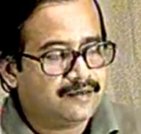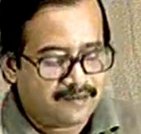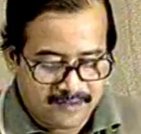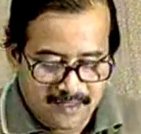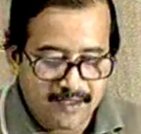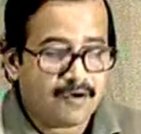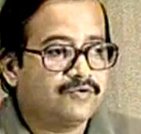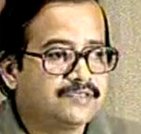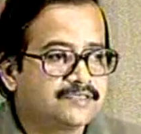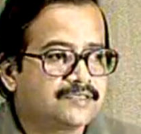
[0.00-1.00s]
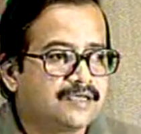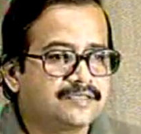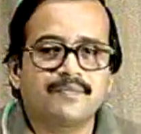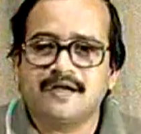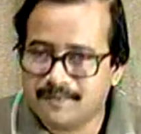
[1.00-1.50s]
okay, which is
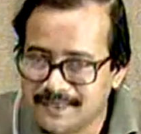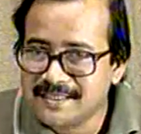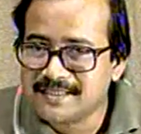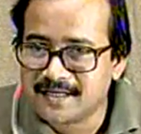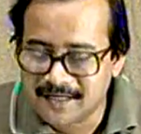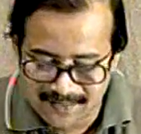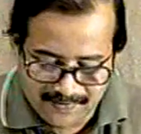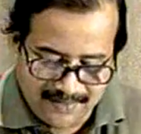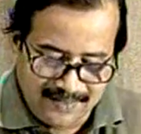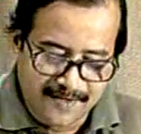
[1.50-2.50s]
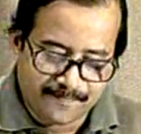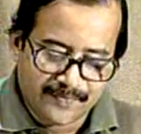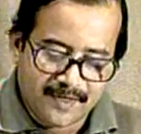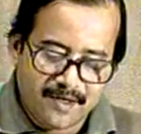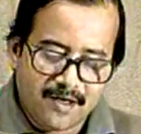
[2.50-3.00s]
some kind of decision ultimately
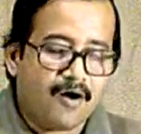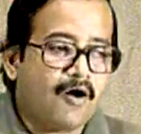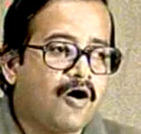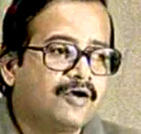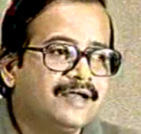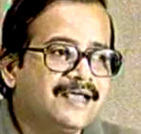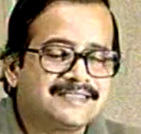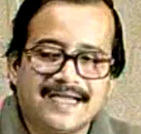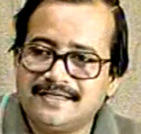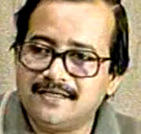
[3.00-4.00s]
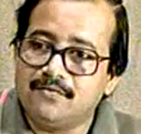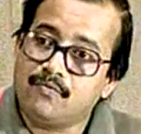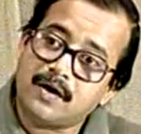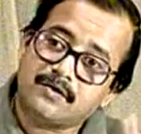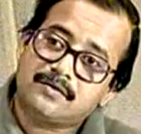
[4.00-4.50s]
on SIT, what